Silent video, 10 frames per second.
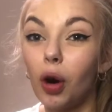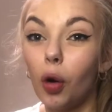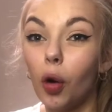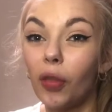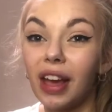
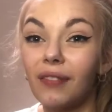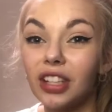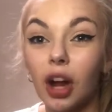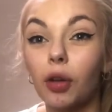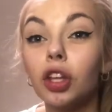or they can reach
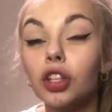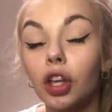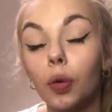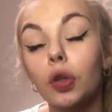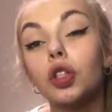out to
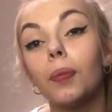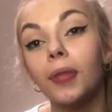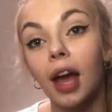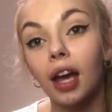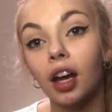you or
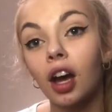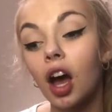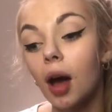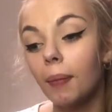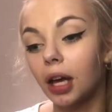something,
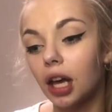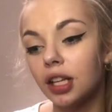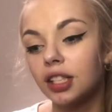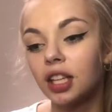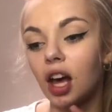
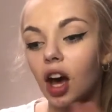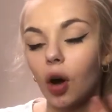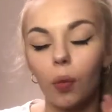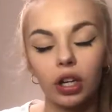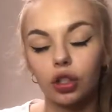because
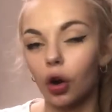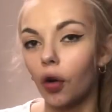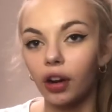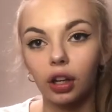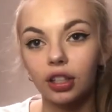
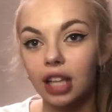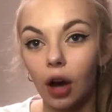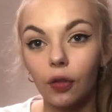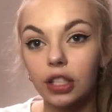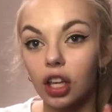withdrawing
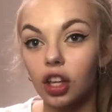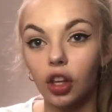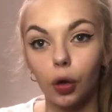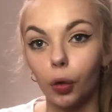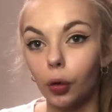yourself is a
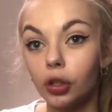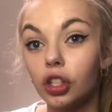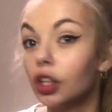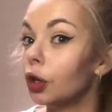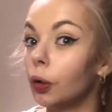huge
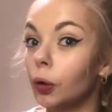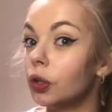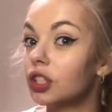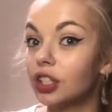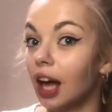
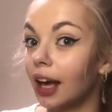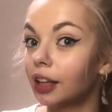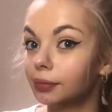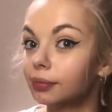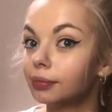
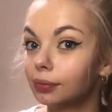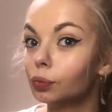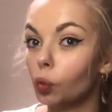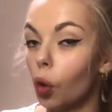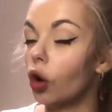like
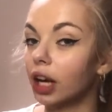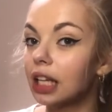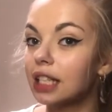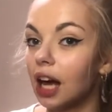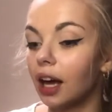warning
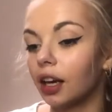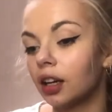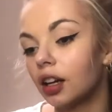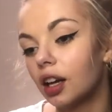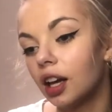sign.
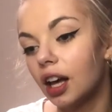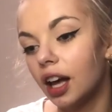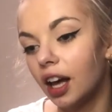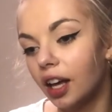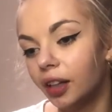
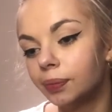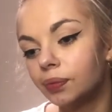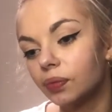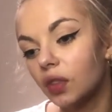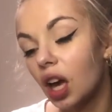
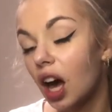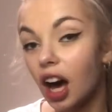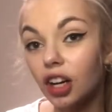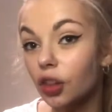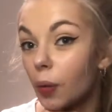
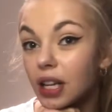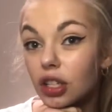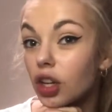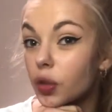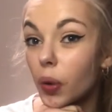Another one is
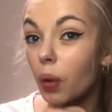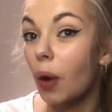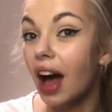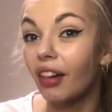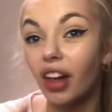not doing
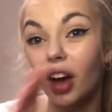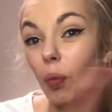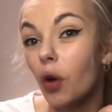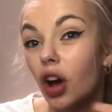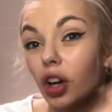well at
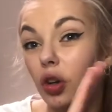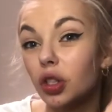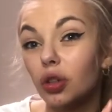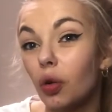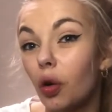work or
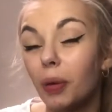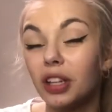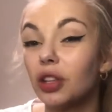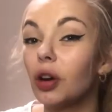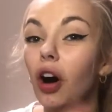school
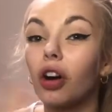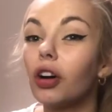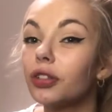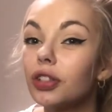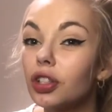because you can't
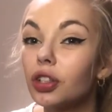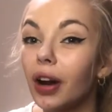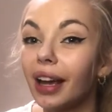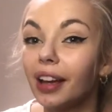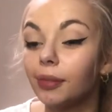
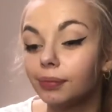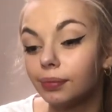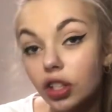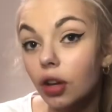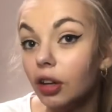concentrate.
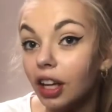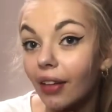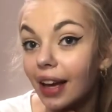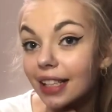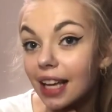So
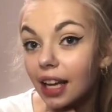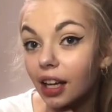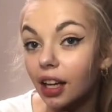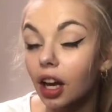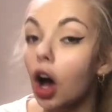
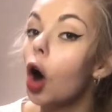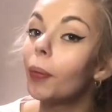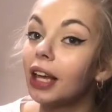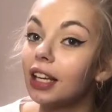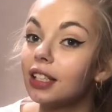neglecting
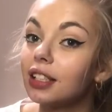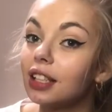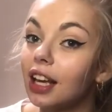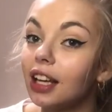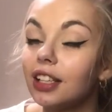hobbies
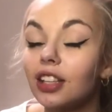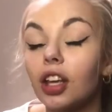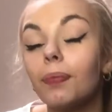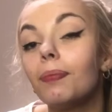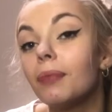is
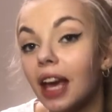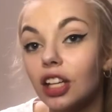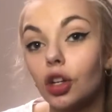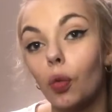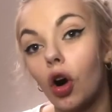a
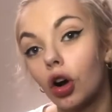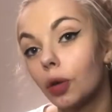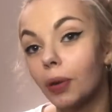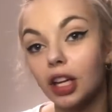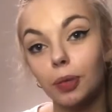major one
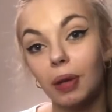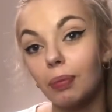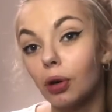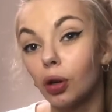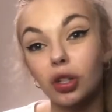because
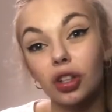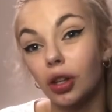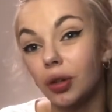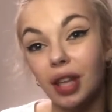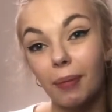people just
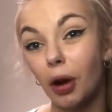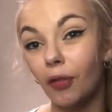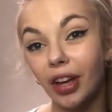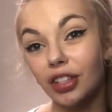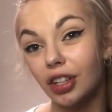lose their
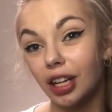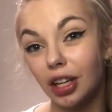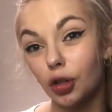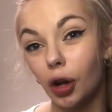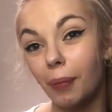motivation and
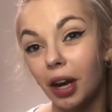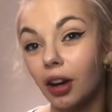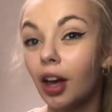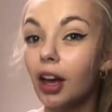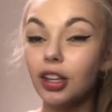enjoyment.
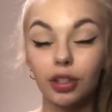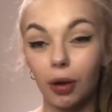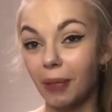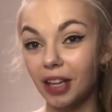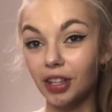So a
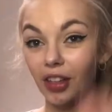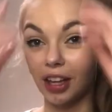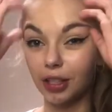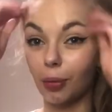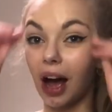major thing
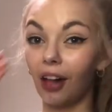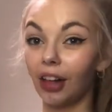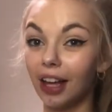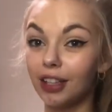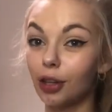as well
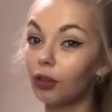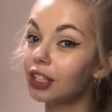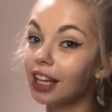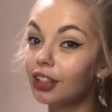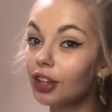is
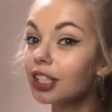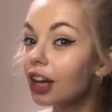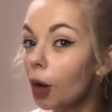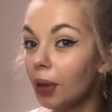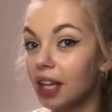losing interest in
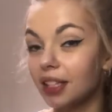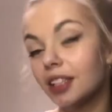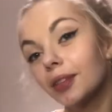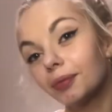hobbies.